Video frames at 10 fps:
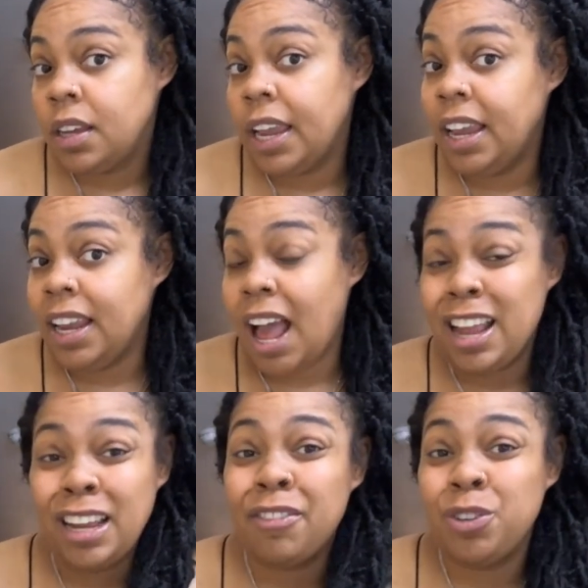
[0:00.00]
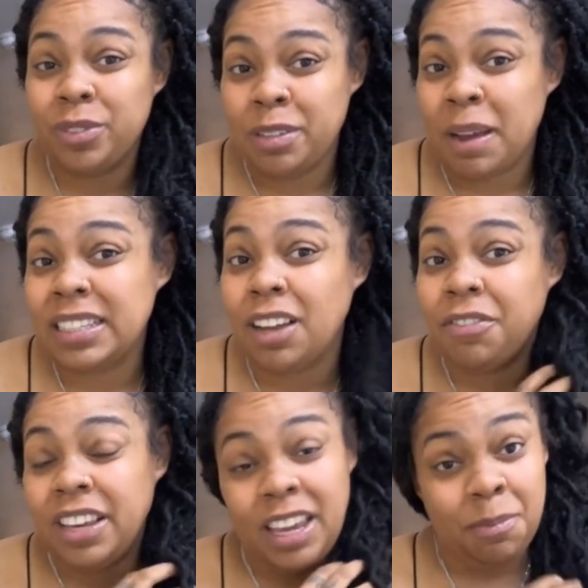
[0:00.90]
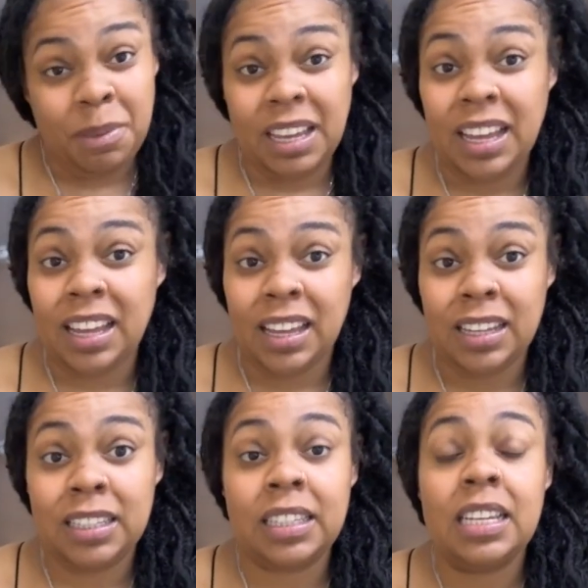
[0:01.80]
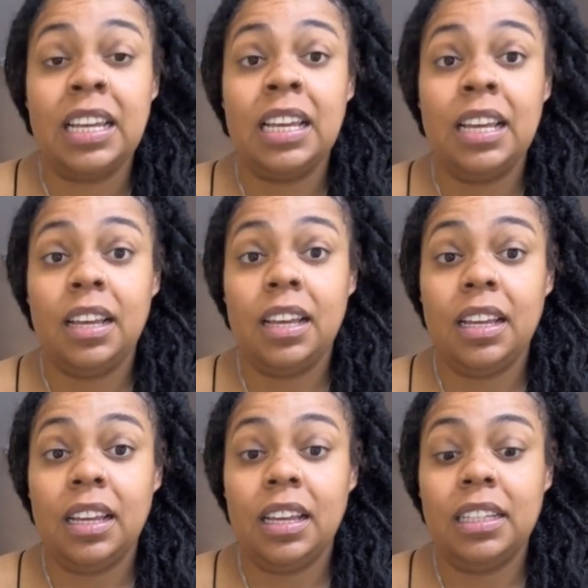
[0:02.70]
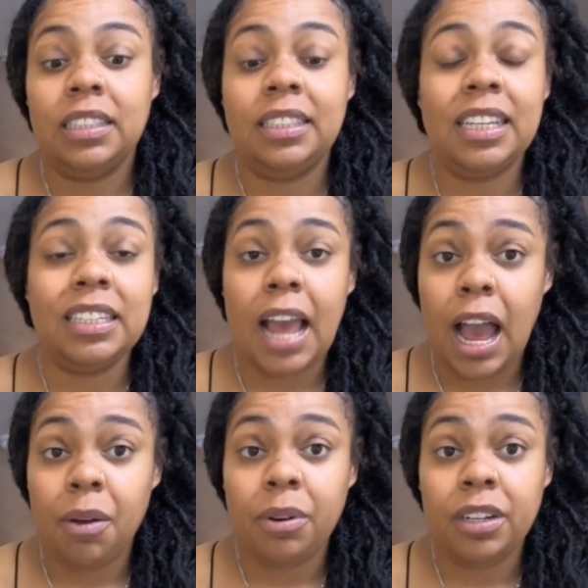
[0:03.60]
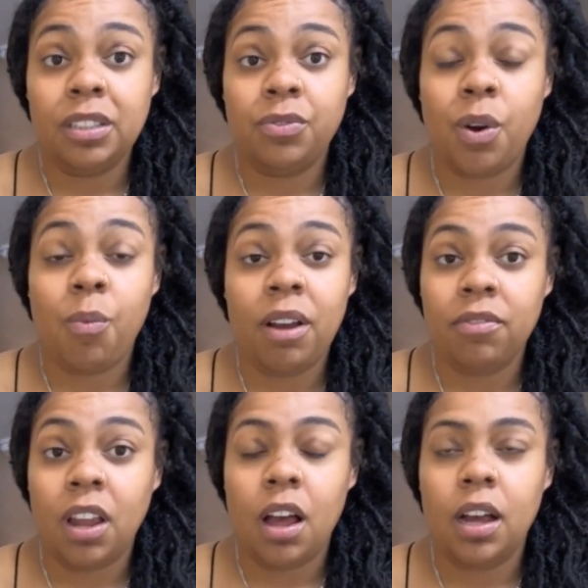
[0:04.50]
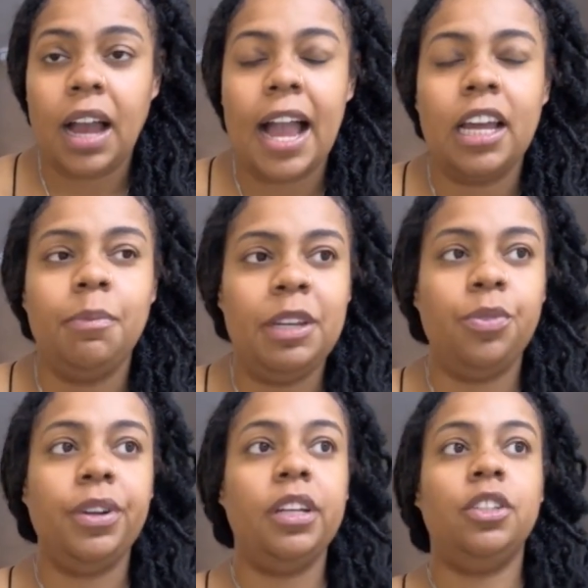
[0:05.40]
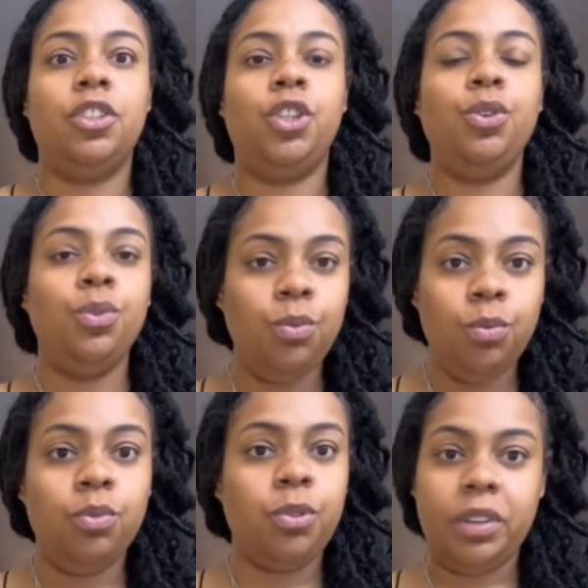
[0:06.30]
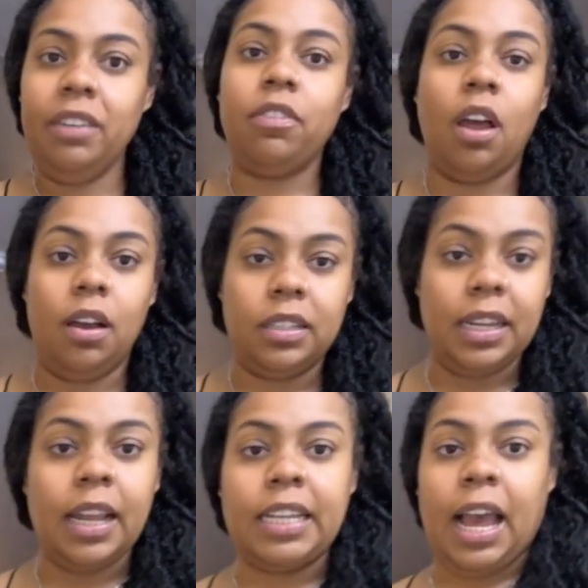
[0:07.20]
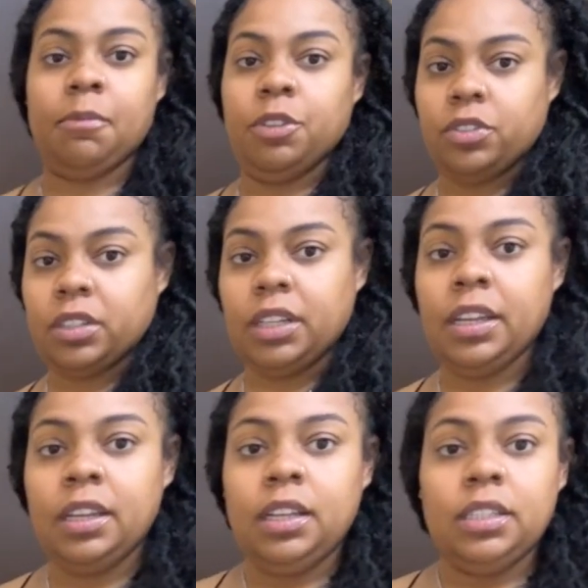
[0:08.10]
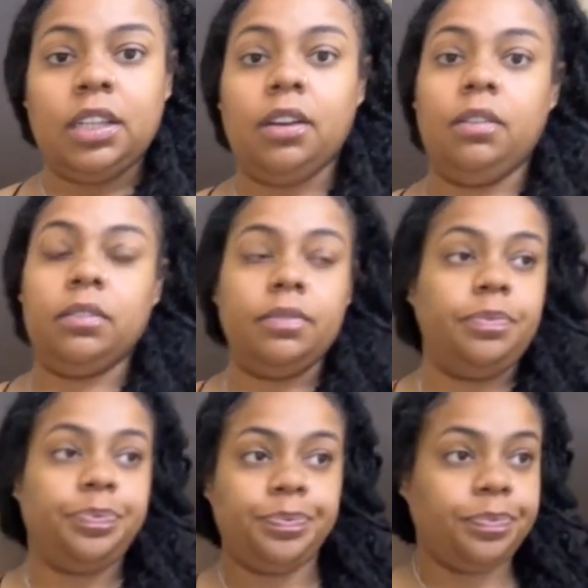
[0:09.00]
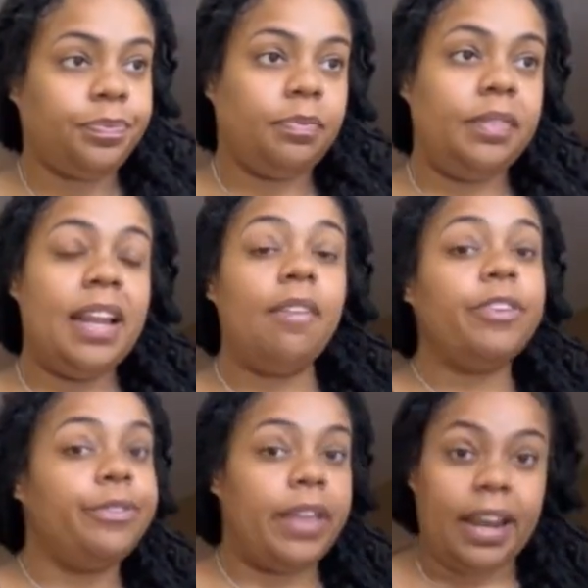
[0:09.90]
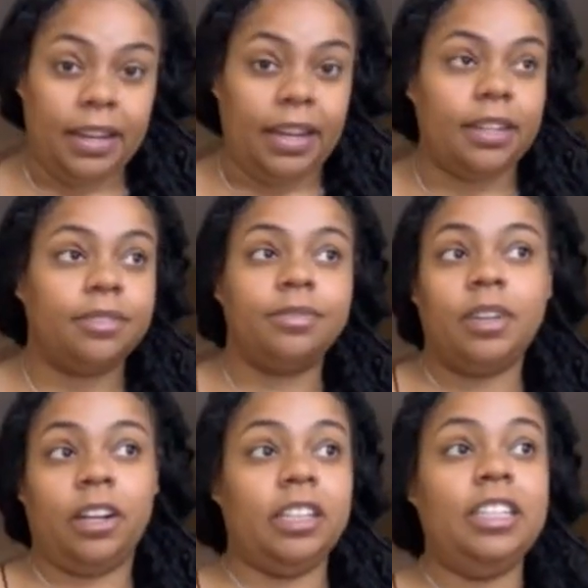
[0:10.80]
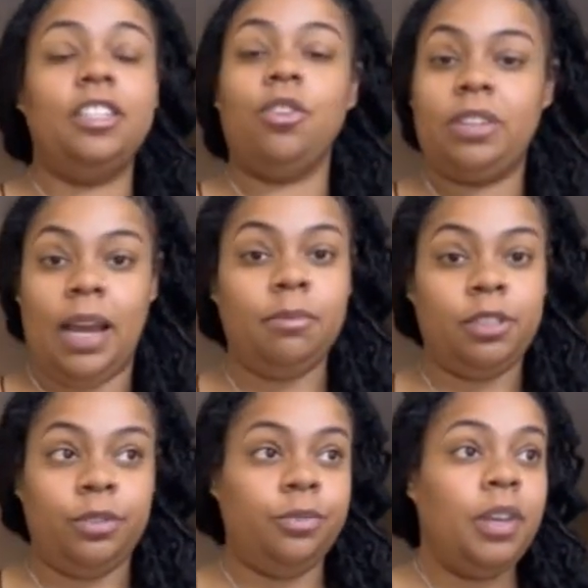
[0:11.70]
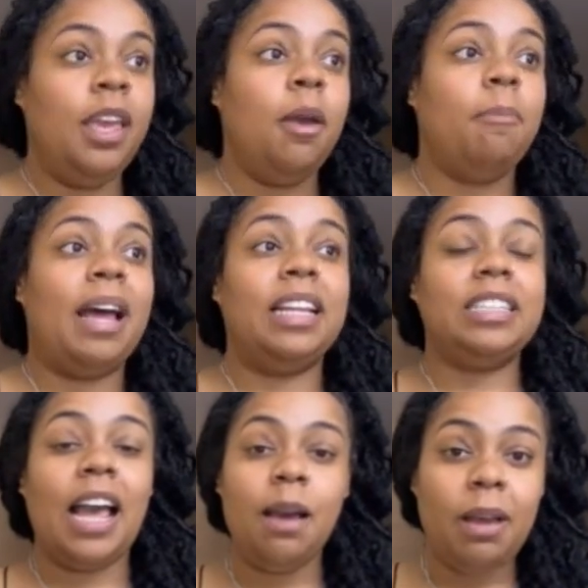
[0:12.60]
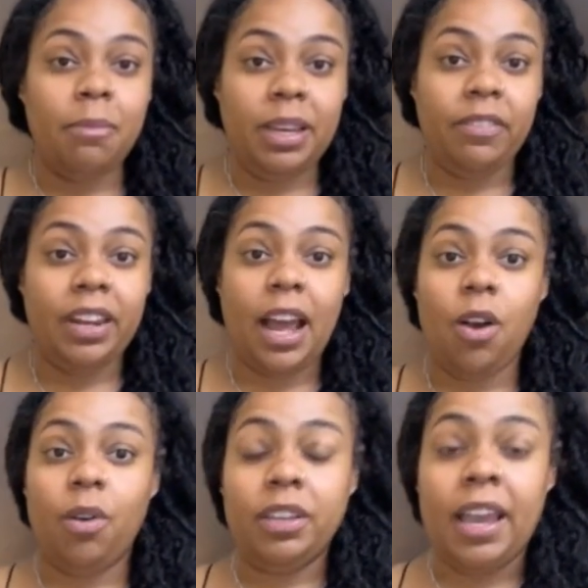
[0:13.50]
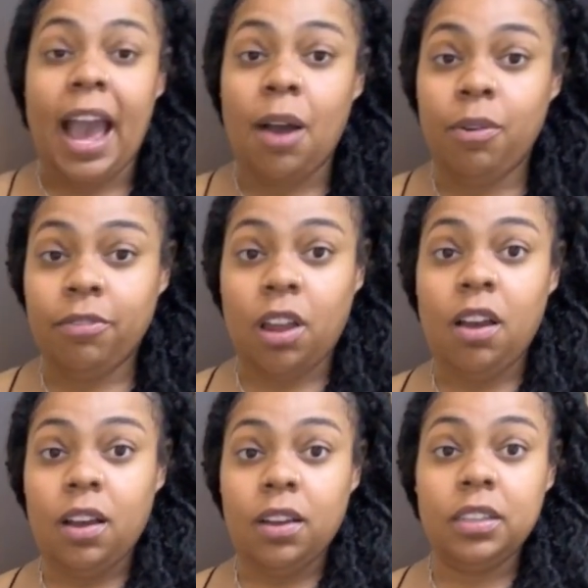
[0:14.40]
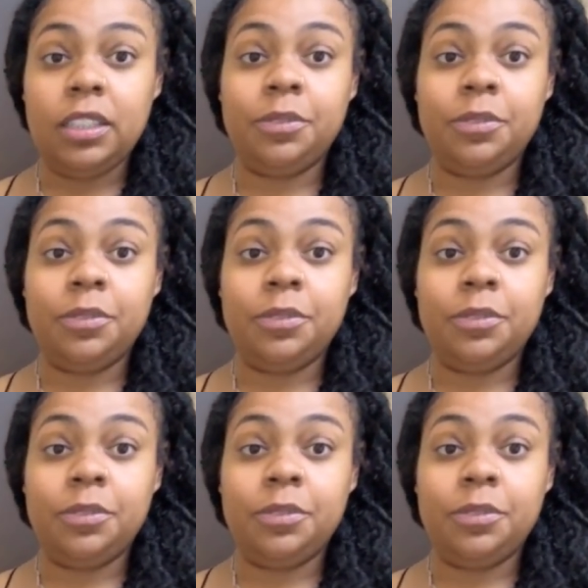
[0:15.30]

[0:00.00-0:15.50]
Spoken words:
And I'll never do it to myself again because 6 hours for one vlog, I could have been doing 2-3 vlogs in that time usually. So never do that again, or at least no time soon. By the time I'm giving out our vlogs,